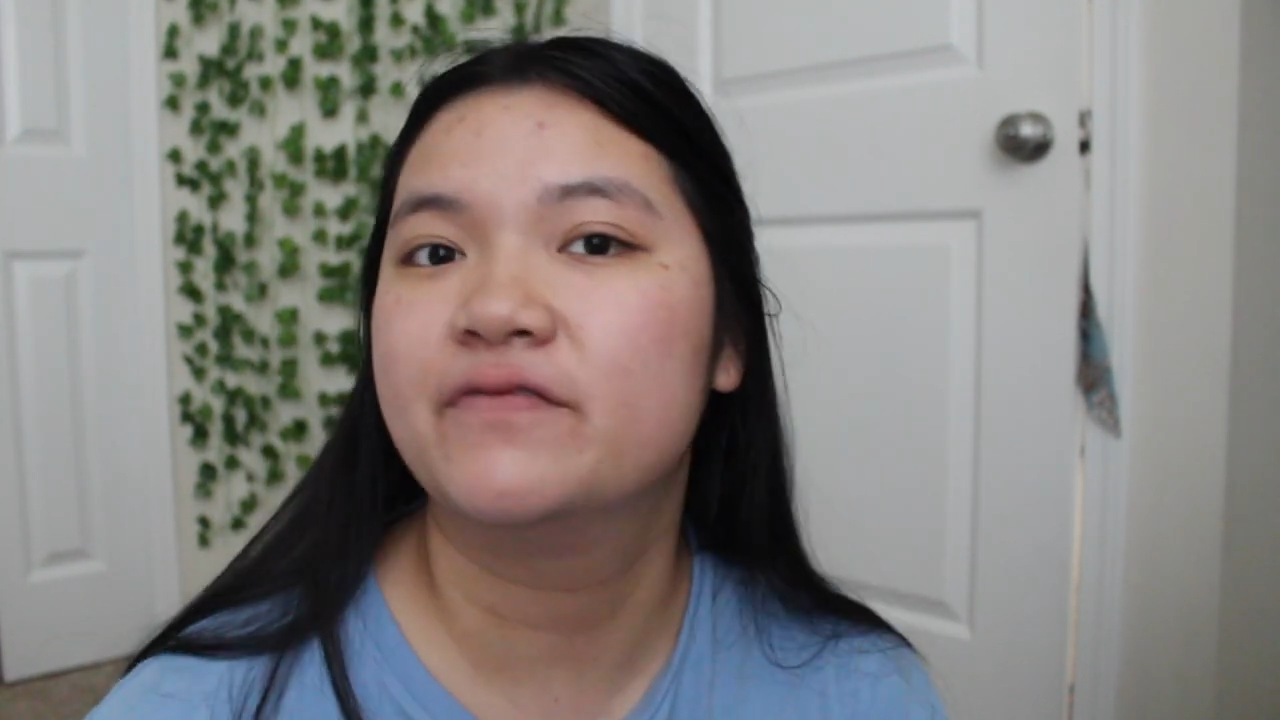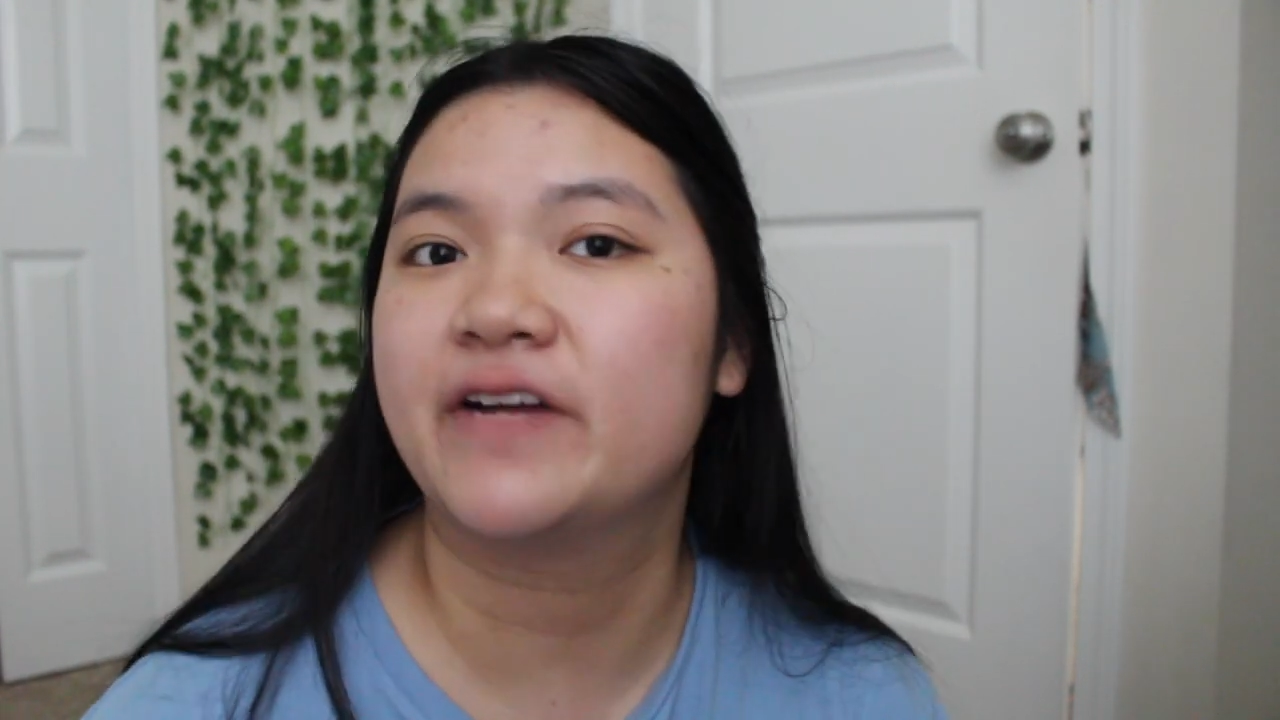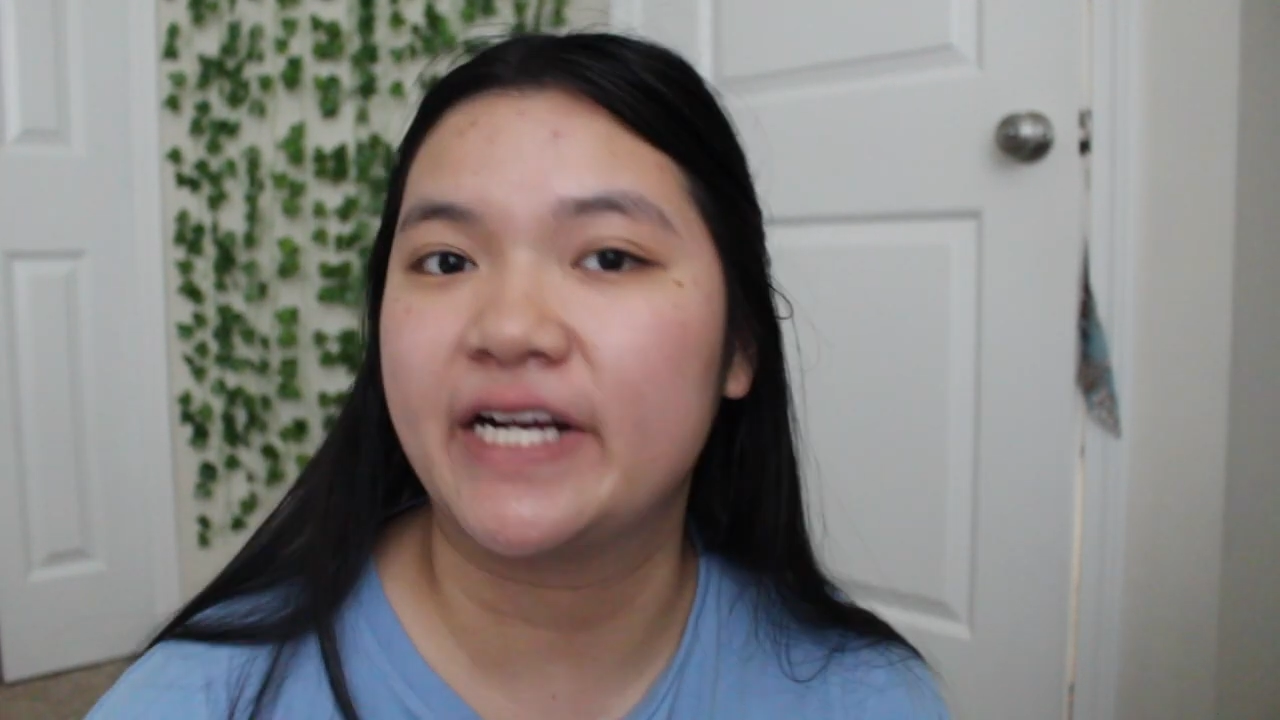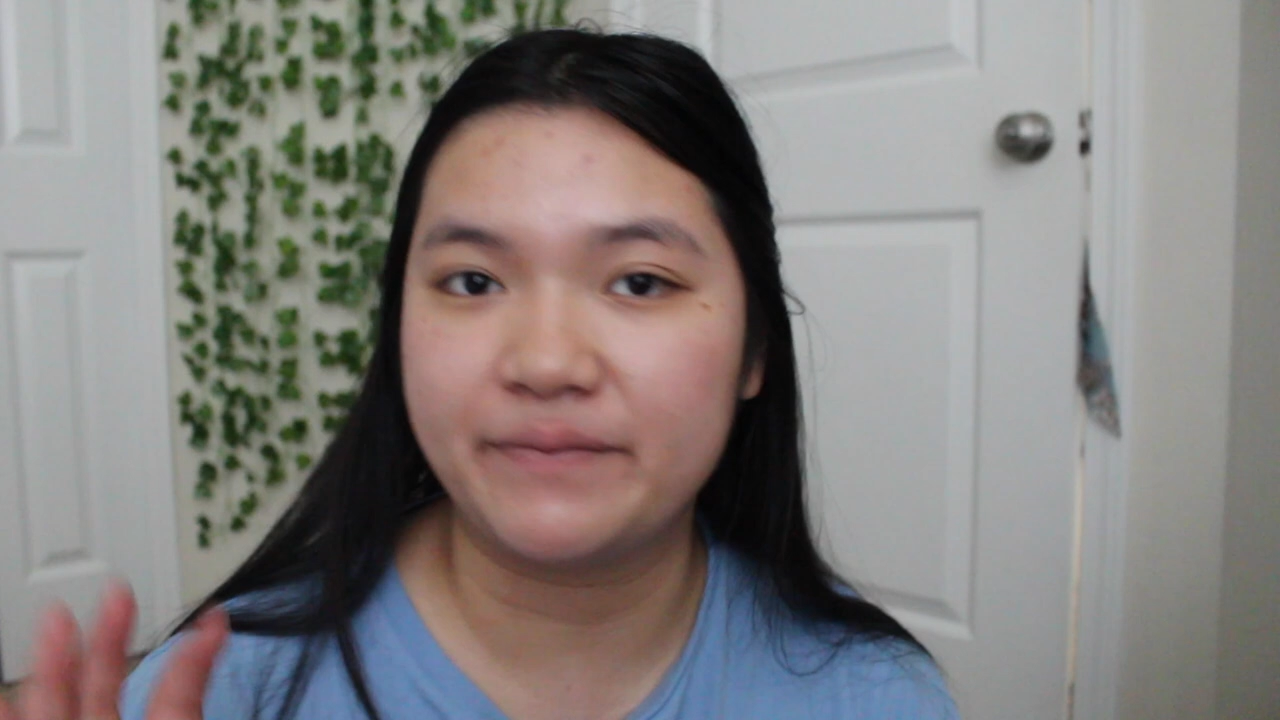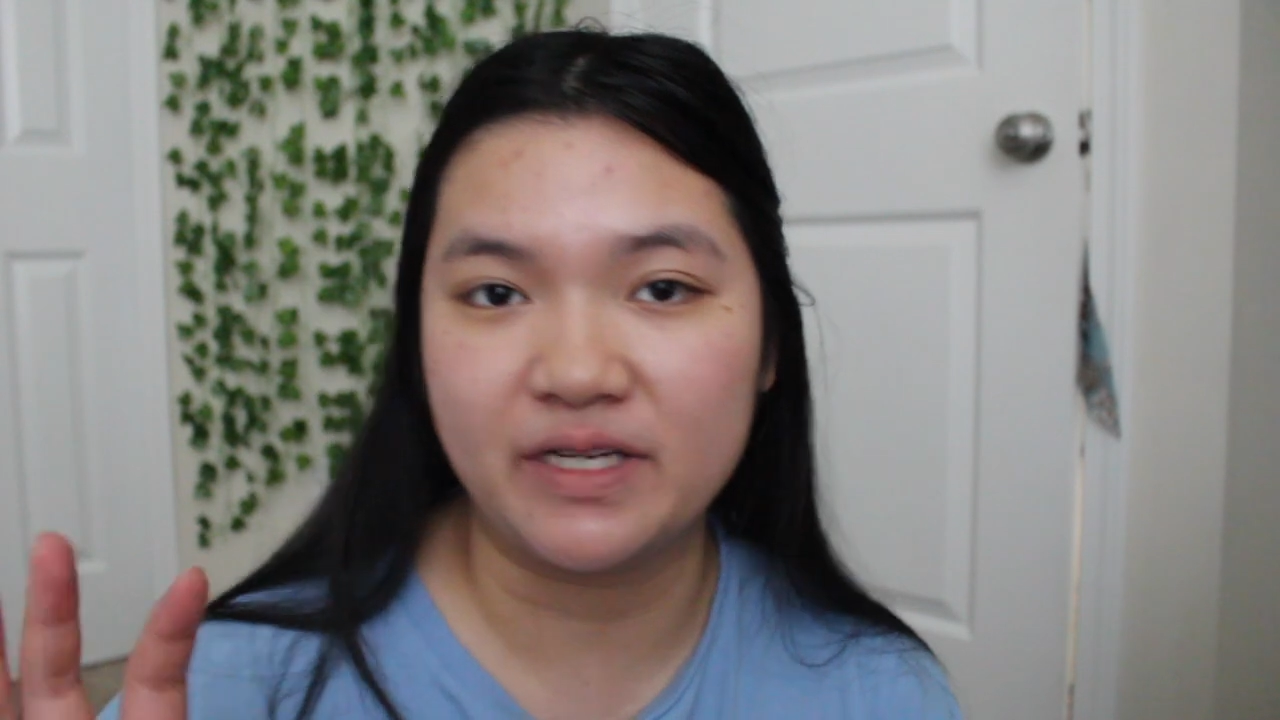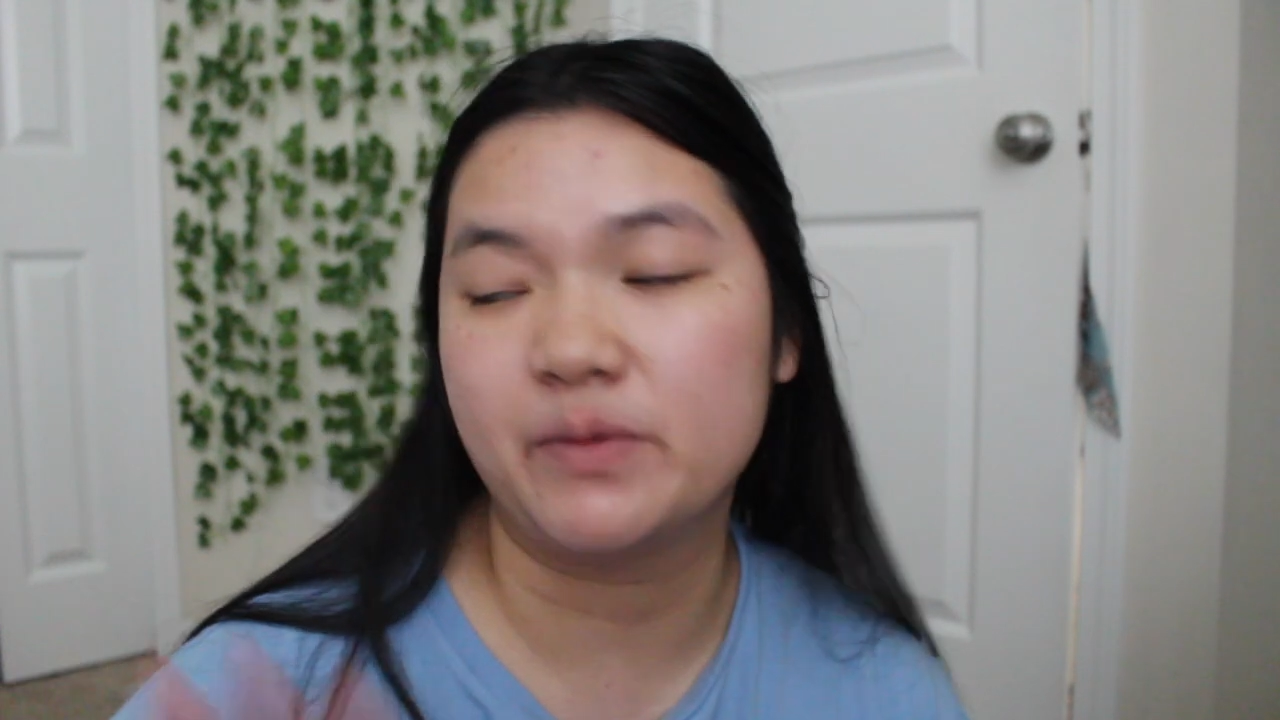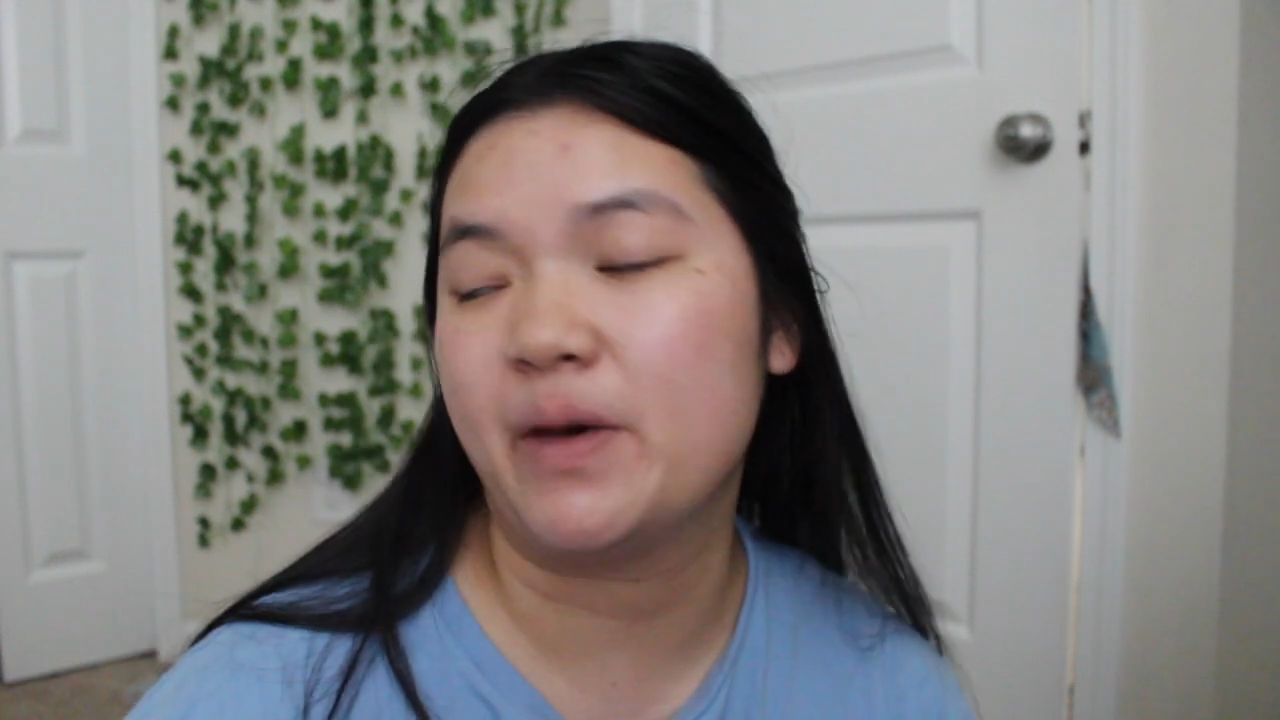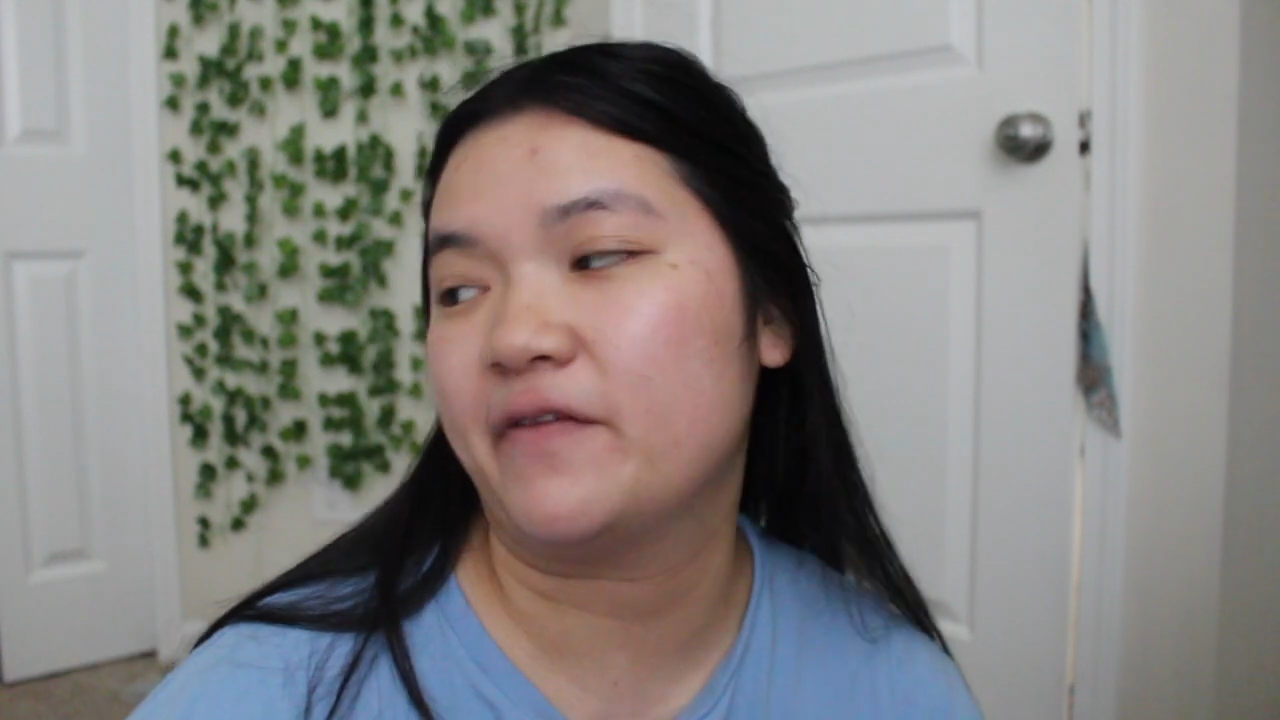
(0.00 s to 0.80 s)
very minimum